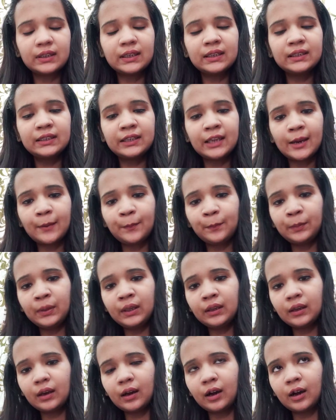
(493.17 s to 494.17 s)
It can
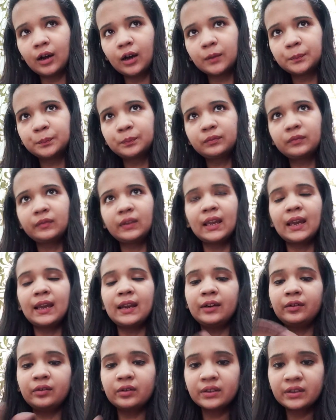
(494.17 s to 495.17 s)
be a
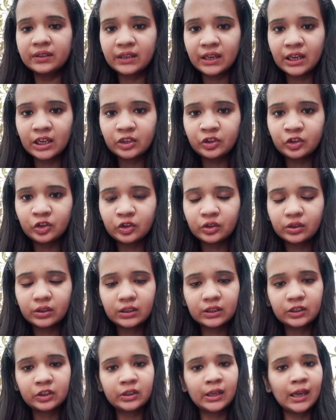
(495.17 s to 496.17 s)
character sketch,
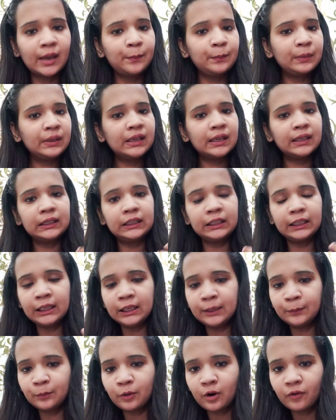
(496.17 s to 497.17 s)
it can be a
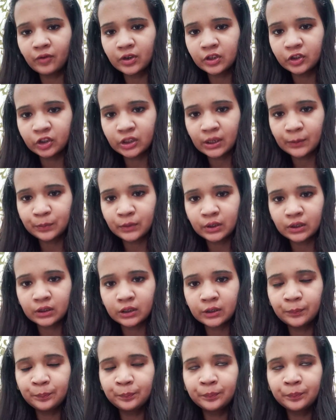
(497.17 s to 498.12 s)
theme of a chapter,